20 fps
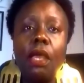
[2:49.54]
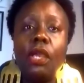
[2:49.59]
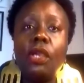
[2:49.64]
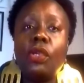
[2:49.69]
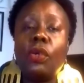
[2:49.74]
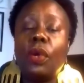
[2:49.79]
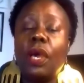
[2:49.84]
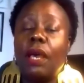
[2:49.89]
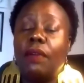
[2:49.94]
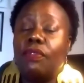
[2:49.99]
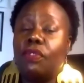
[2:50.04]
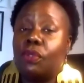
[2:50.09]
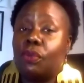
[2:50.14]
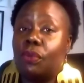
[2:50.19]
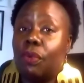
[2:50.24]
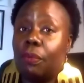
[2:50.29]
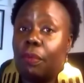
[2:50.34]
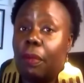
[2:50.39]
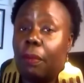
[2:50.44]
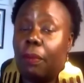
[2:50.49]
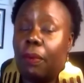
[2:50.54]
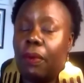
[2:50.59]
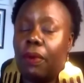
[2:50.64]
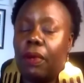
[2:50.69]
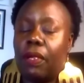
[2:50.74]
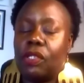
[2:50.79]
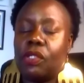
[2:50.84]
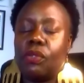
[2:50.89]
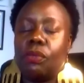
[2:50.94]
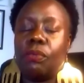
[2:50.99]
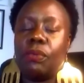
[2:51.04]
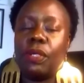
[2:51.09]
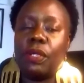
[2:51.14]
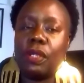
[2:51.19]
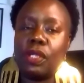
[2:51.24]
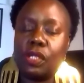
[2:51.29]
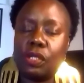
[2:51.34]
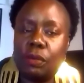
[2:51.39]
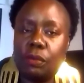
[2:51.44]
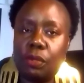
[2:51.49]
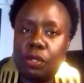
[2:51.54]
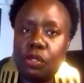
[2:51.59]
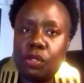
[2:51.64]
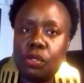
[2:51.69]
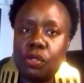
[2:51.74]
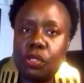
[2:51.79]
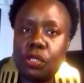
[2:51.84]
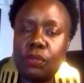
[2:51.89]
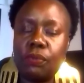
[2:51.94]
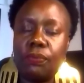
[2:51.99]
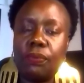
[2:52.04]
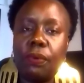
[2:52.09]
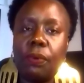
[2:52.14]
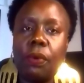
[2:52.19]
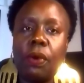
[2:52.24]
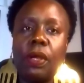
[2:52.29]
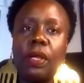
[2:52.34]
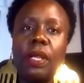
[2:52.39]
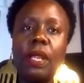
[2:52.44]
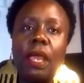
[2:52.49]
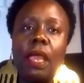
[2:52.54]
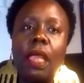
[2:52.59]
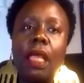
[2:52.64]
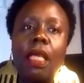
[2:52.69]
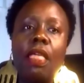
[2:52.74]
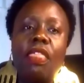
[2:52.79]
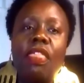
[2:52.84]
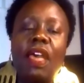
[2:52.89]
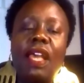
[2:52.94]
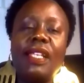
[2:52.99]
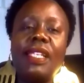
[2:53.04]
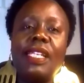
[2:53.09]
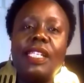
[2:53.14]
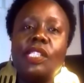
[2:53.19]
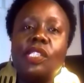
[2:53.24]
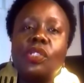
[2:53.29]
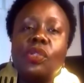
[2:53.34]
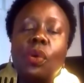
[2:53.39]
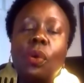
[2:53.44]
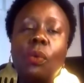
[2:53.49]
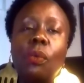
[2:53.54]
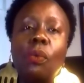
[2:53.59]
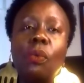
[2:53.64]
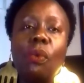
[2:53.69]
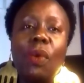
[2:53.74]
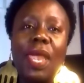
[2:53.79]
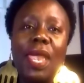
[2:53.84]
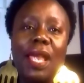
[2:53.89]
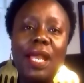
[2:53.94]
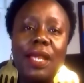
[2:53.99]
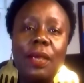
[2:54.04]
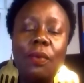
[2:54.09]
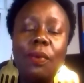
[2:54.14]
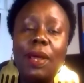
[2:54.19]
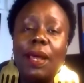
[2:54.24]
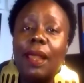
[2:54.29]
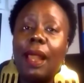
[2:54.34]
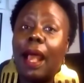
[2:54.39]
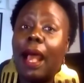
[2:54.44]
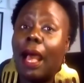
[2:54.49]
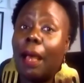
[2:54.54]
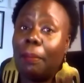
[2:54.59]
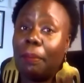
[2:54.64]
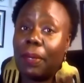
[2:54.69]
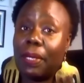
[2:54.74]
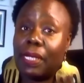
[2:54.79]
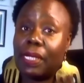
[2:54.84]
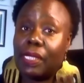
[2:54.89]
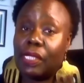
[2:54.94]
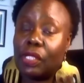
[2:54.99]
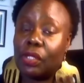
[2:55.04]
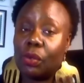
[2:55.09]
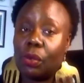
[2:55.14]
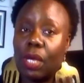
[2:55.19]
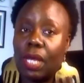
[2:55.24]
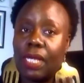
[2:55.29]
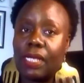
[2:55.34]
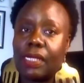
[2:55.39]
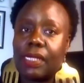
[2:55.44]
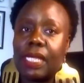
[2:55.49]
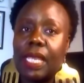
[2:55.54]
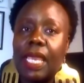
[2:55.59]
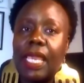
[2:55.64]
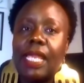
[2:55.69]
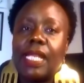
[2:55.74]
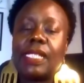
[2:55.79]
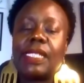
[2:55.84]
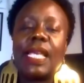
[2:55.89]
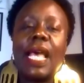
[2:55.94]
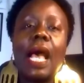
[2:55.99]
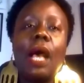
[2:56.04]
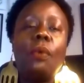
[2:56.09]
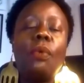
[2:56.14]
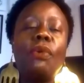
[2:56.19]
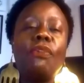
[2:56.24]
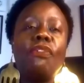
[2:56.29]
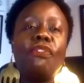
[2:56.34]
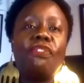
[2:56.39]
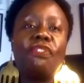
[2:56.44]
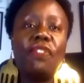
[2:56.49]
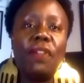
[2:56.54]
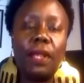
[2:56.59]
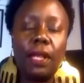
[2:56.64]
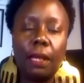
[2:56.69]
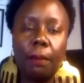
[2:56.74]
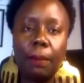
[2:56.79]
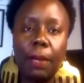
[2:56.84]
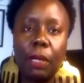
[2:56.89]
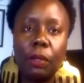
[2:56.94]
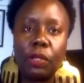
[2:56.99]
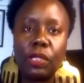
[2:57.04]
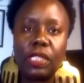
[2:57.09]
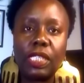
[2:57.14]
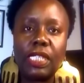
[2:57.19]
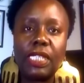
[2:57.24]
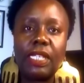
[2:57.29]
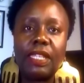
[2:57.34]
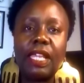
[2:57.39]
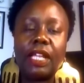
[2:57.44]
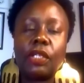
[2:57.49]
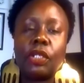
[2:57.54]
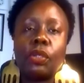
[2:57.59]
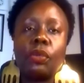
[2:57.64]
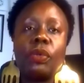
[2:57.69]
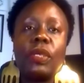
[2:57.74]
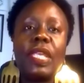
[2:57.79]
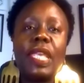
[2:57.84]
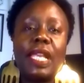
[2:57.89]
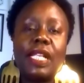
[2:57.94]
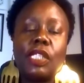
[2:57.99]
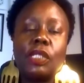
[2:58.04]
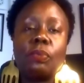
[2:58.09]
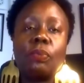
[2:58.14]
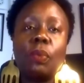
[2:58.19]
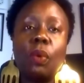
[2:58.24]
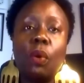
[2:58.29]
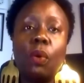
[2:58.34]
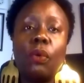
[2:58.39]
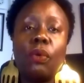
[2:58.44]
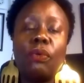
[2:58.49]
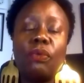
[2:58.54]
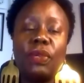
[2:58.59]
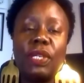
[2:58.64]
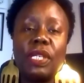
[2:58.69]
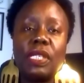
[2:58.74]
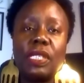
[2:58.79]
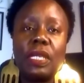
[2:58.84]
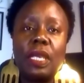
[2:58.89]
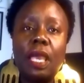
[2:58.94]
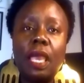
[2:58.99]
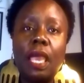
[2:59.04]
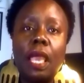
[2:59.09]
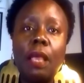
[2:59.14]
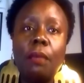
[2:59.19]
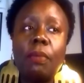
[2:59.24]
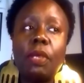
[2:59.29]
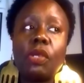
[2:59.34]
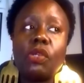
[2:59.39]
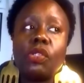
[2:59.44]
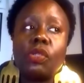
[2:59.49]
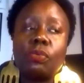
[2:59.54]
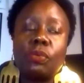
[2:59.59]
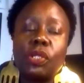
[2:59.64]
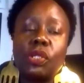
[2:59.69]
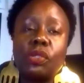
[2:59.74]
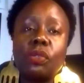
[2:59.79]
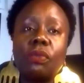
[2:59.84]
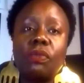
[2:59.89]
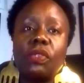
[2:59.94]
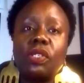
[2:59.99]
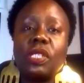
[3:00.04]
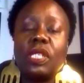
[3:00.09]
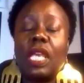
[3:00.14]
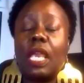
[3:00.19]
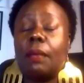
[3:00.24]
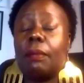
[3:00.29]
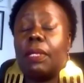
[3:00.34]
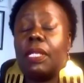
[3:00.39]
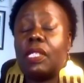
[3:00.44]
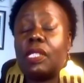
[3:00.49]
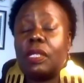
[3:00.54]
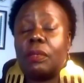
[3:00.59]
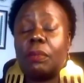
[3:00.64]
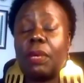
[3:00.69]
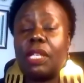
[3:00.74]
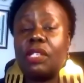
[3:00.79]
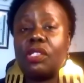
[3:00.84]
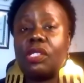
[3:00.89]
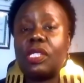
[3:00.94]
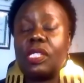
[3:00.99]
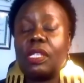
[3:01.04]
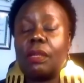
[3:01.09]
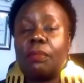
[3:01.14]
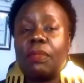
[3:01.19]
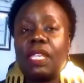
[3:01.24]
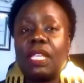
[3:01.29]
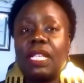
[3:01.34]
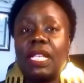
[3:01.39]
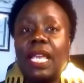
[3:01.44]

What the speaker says: You have to remember as you bring these emotions forward that it's not really what happens to us, it's how we feel about it that creates more of it. Because most of the time, let's imagine something